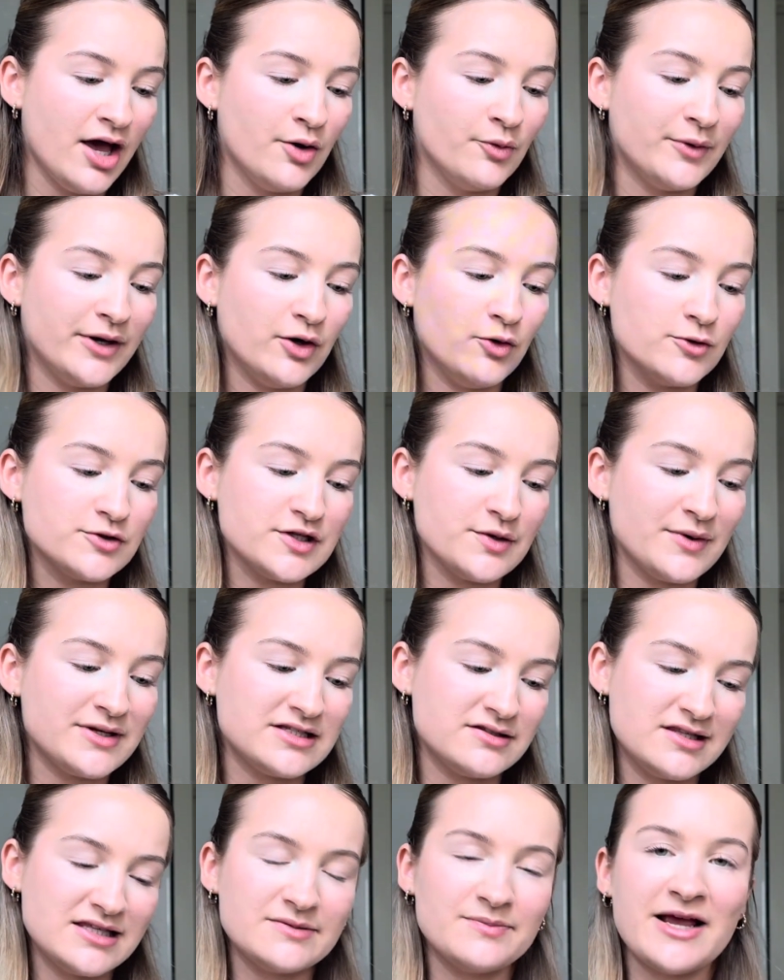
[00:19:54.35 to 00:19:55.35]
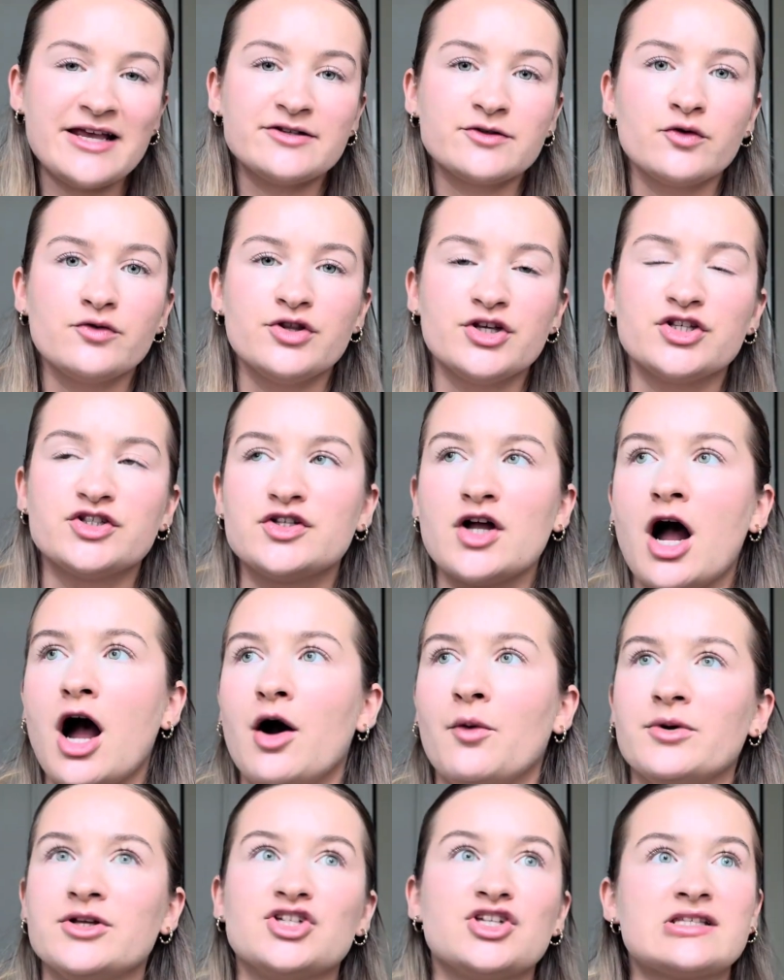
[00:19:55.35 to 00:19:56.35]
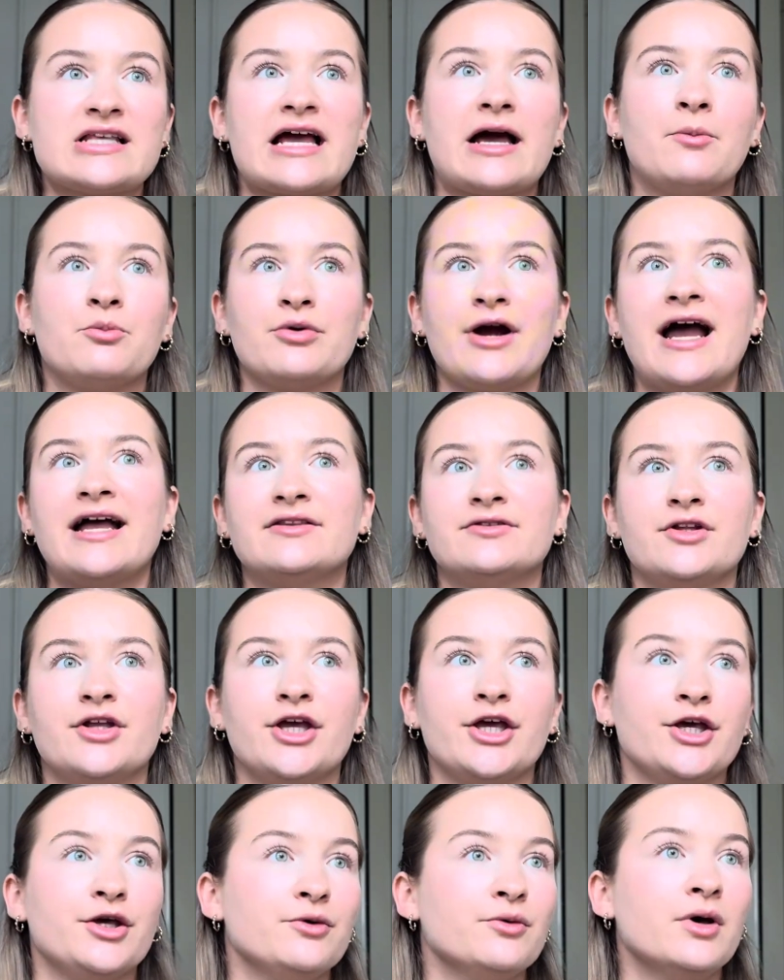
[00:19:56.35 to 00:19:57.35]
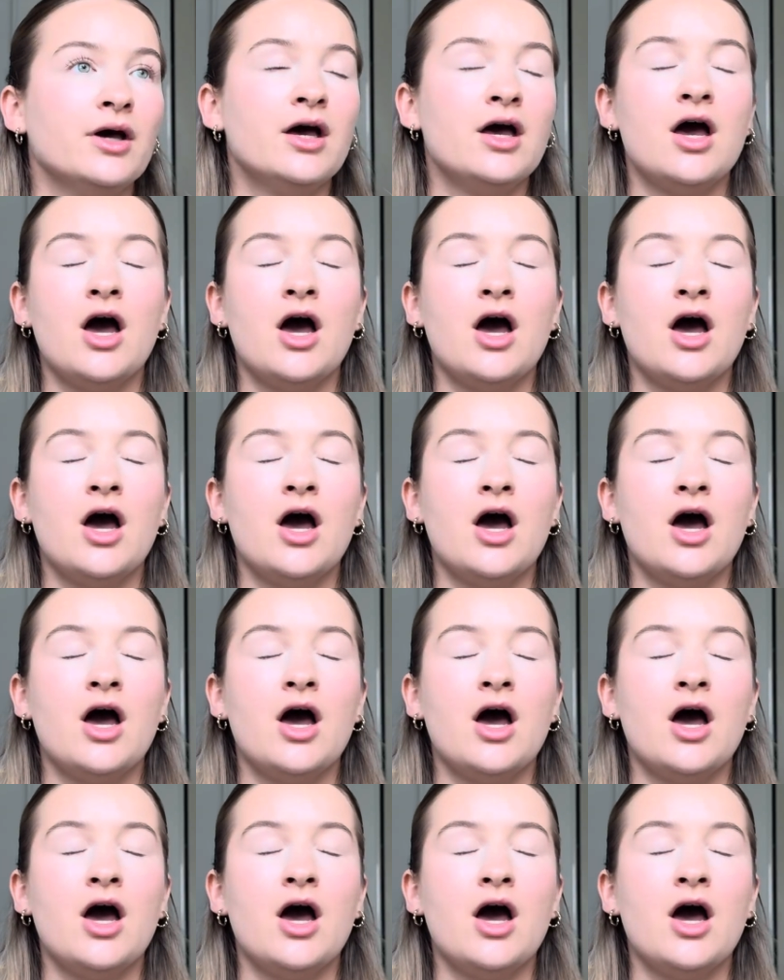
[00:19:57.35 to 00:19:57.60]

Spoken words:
We also went to this place called The Star, which is like a brand new